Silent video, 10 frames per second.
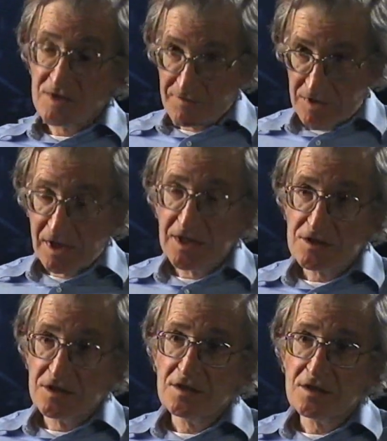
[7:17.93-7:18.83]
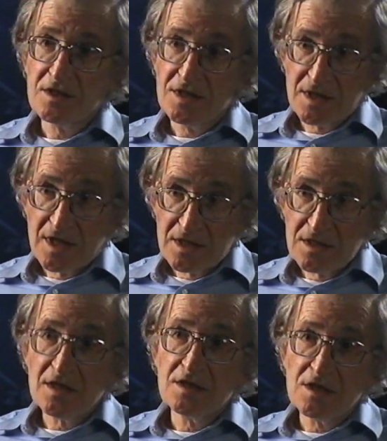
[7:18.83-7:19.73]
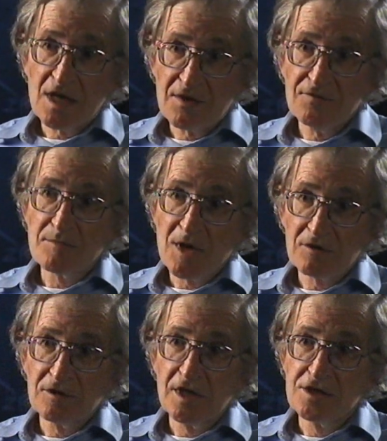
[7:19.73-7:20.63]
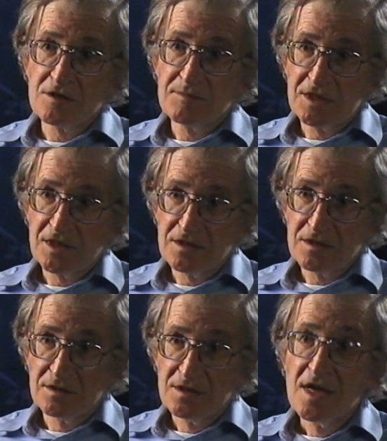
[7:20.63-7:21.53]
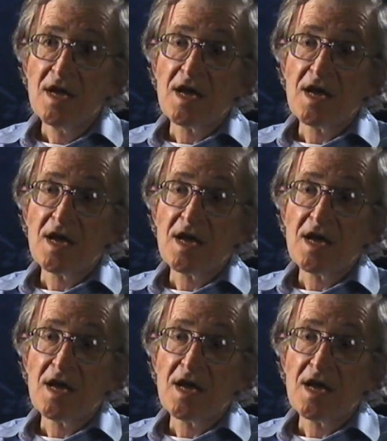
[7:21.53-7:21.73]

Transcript: Nevertheless, it does have democratizing potential.